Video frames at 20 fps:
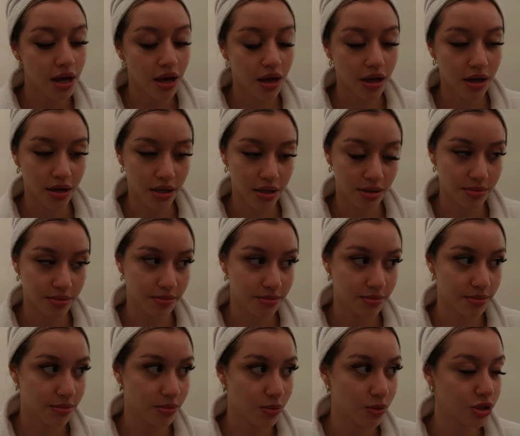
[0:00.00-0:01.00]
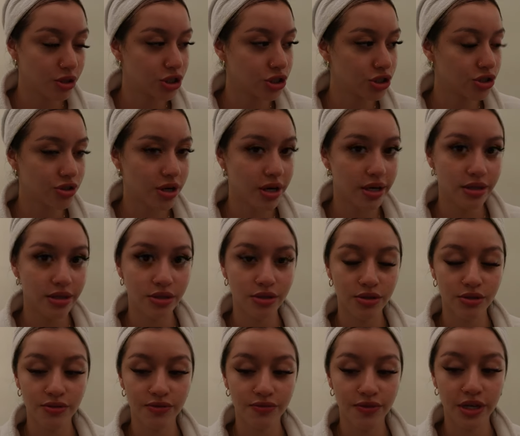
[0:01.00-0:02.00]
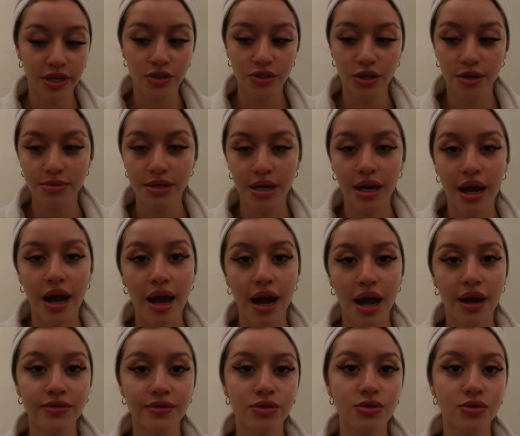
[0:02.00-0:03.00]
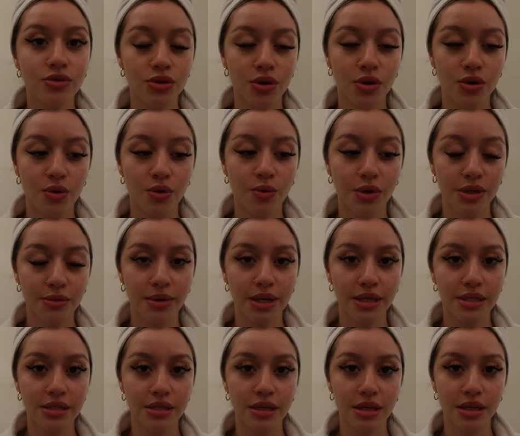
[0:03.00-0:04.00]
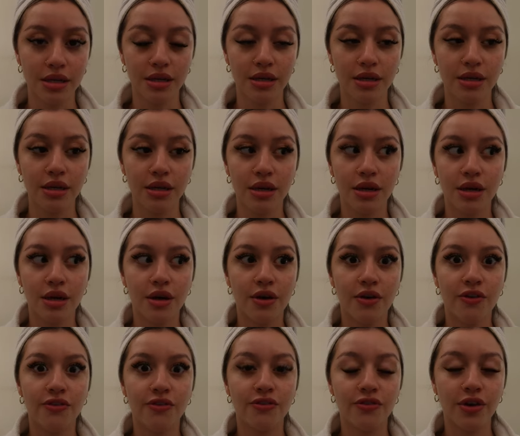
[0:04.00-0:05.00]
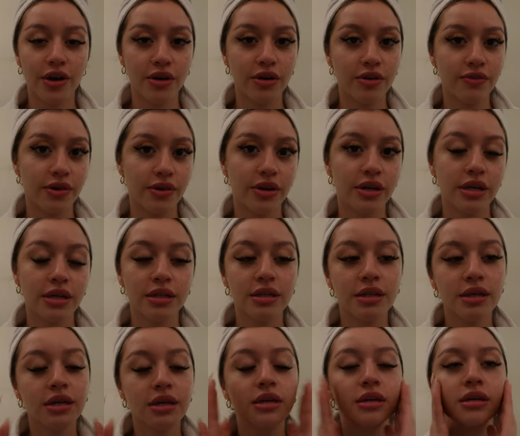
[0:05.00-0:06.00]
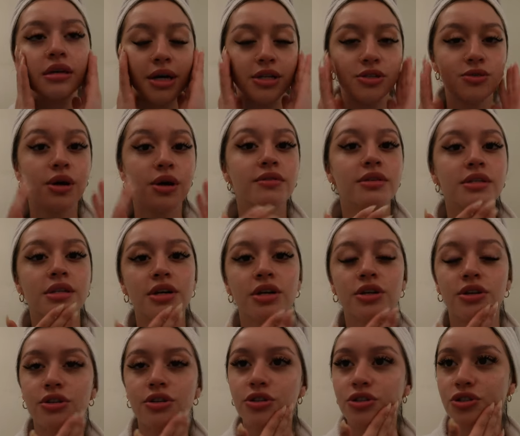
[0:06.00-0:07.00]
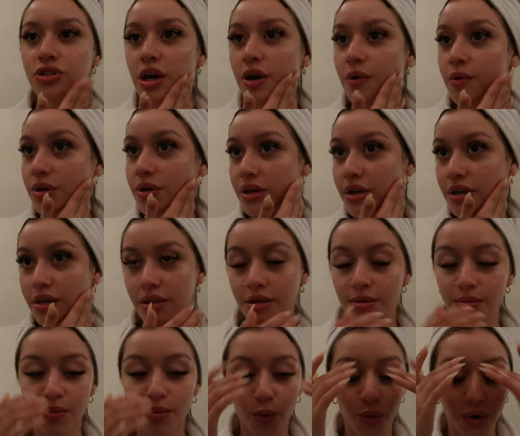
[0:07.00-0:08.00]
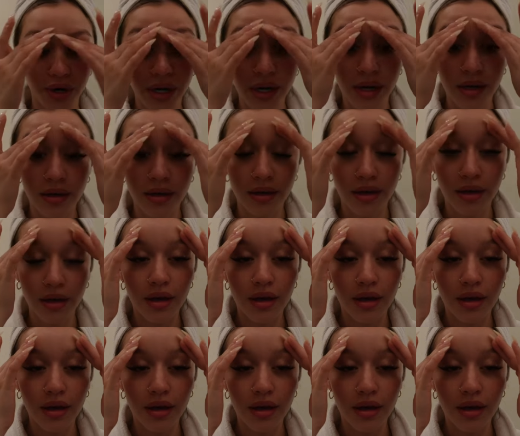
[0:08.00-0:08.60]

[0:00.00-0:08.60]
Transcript: moisturizer, face creams. Like, I have to go with my skin very, very clean. I do have to take another shower in the morning